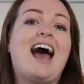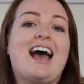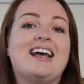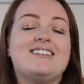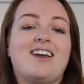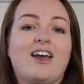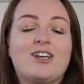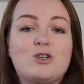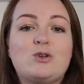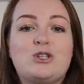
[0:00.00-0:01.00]
And I
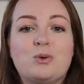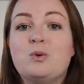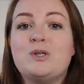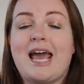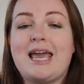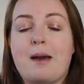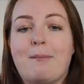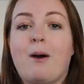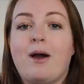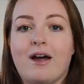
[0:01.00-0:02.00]
could talk to you all day
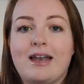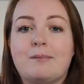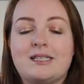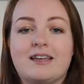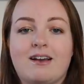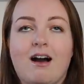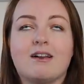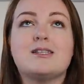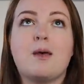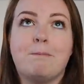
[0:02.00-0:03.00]
about unlimited
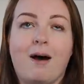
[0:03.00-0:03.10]
cards,